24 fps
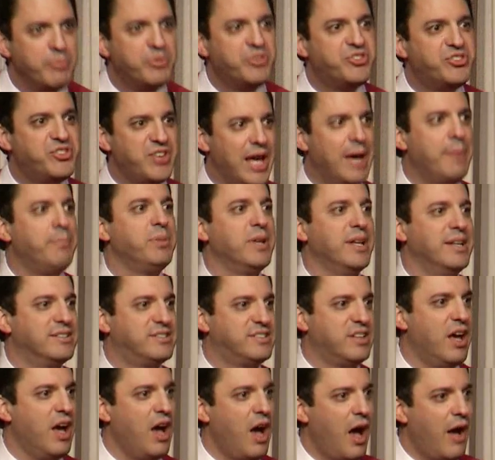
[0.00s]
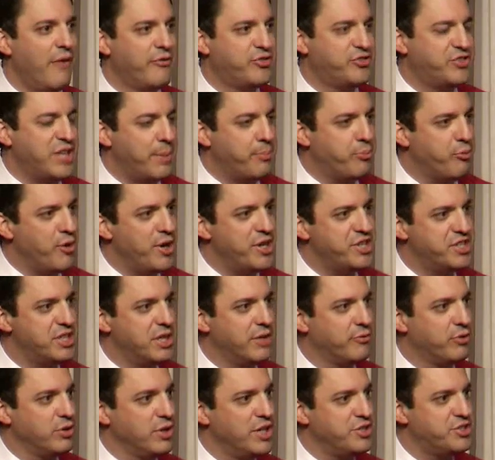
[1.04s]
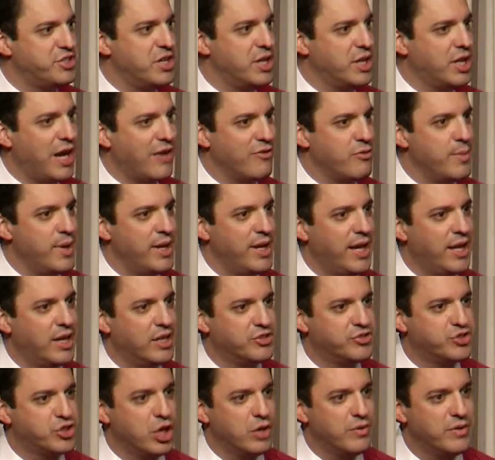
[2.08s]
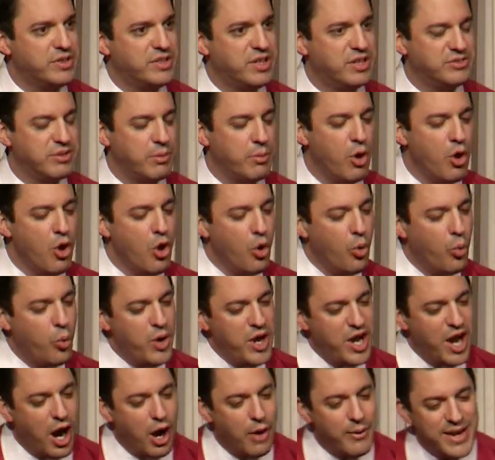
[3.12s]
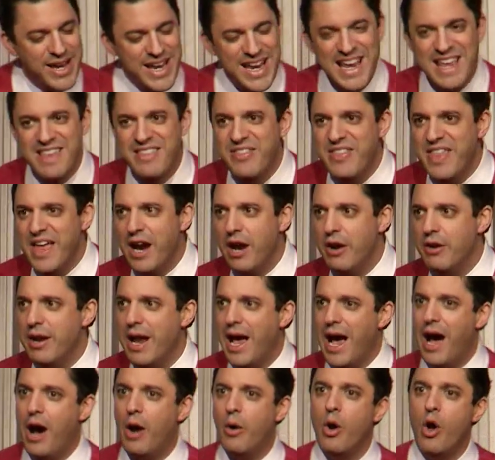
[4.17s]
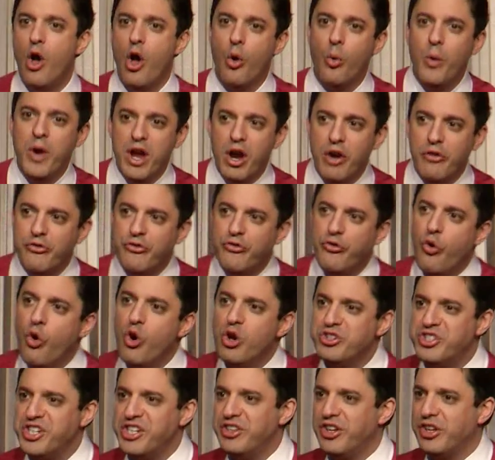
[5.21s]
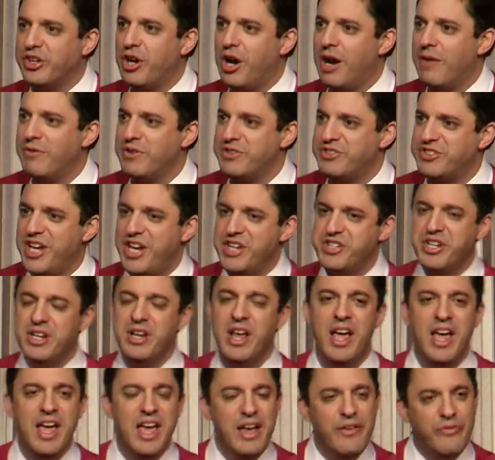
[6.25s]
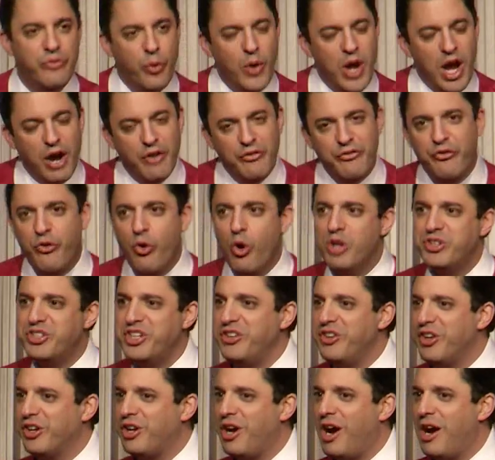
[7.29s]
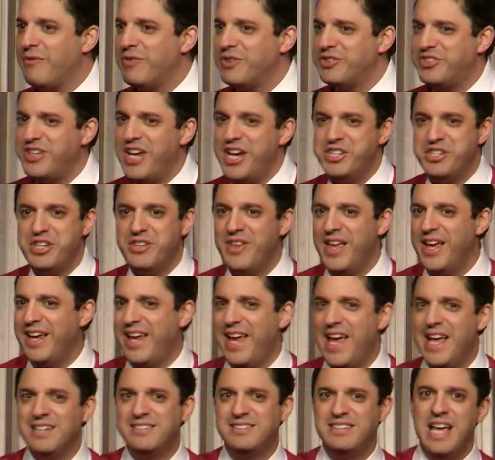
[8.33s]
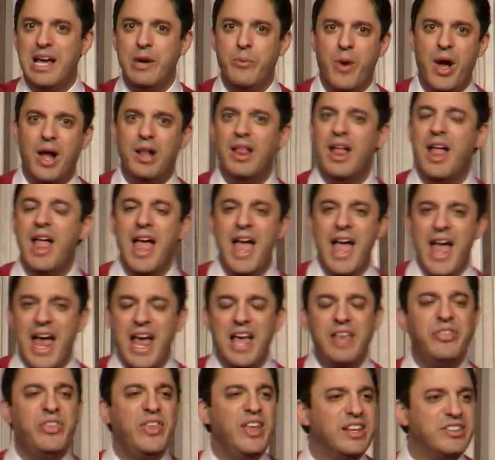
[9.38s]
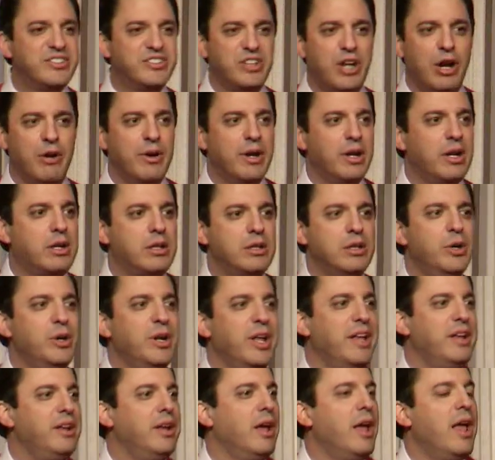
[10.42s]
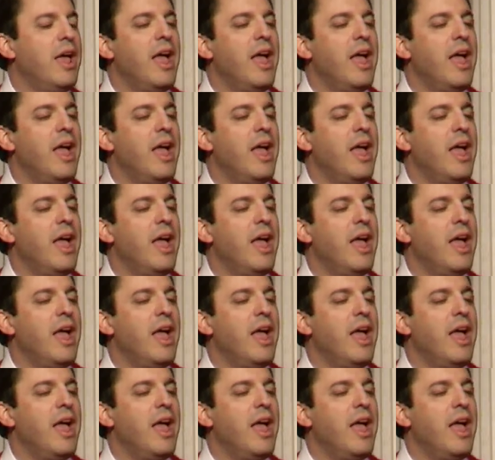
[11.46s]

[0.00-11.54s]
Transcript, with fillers: semblance of separation of religion and government in conservatism. We are in there now. We are forcing the conversation. If we are forcing the conversation, they can't say, well, atheists are included,